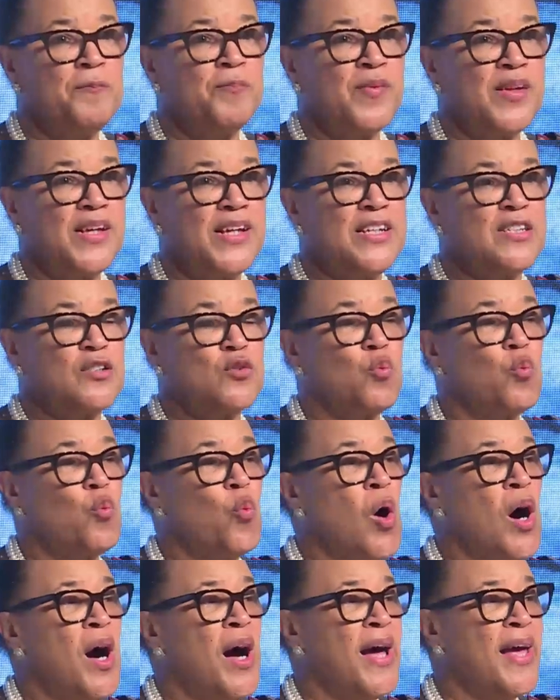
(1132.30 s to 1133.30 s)
is
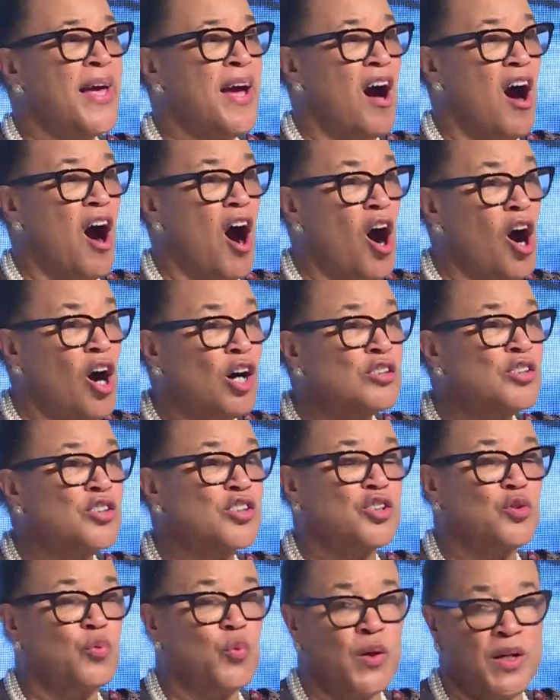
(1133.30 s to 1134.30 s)
why
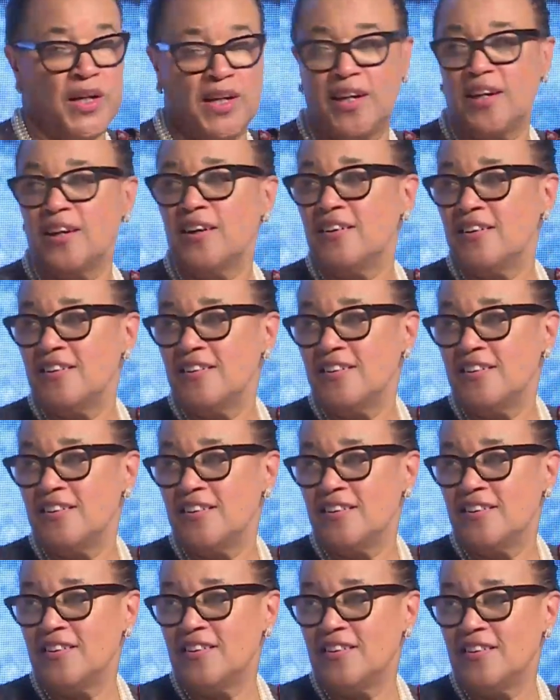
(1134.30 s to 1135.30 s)
aren't we
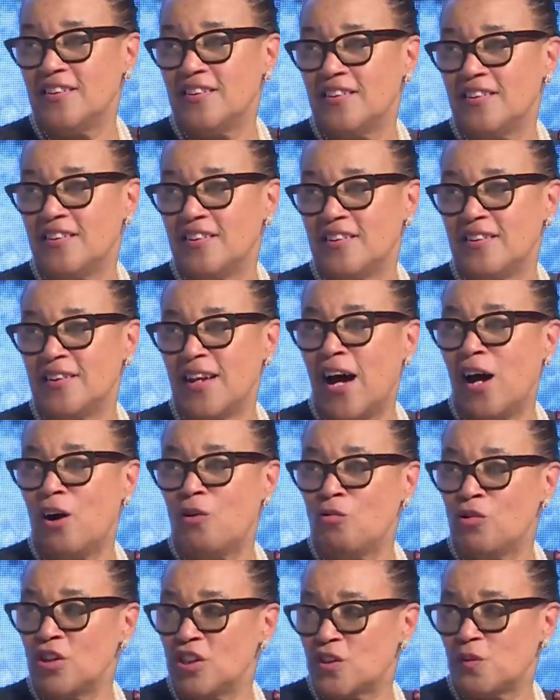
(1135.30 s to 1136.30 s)

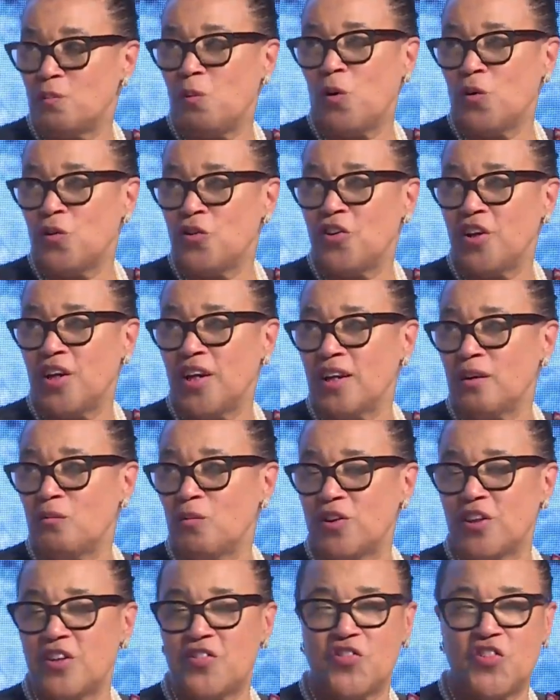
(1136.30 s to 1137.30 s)
now responding
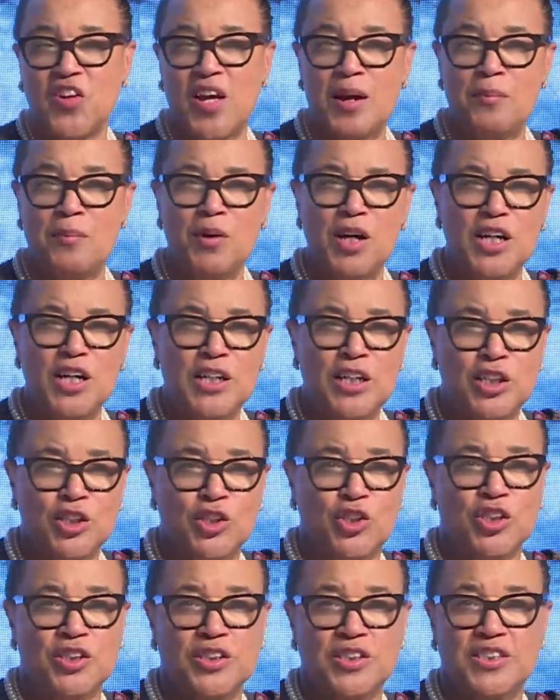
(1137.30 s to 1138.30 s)
with the same
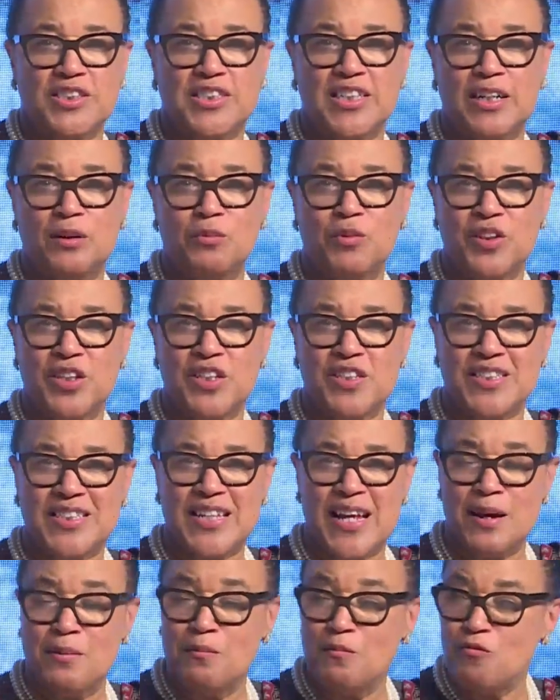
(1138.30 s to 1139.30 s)
urgency, with the
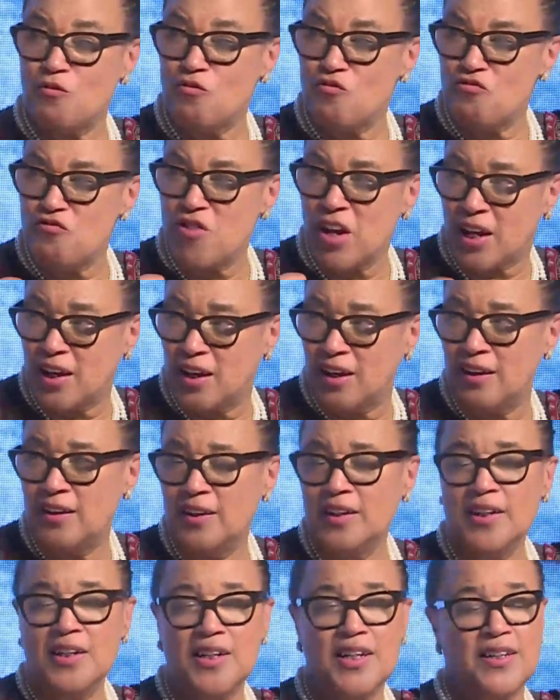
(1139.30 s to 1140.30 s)
same rigor
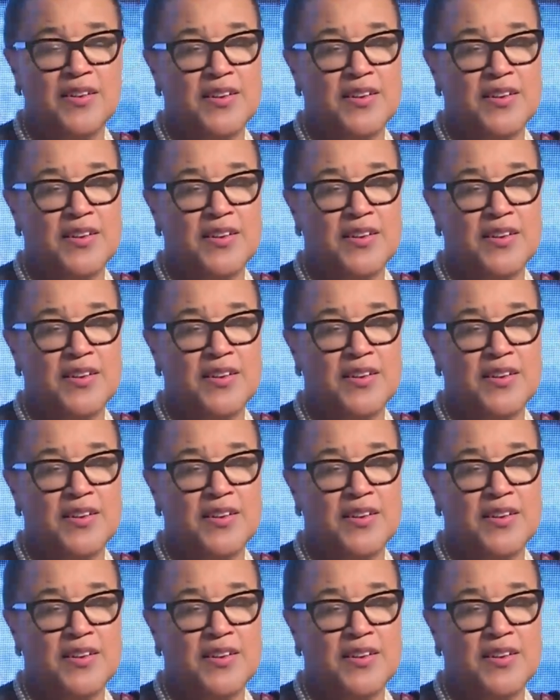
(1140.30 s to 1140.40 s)
and the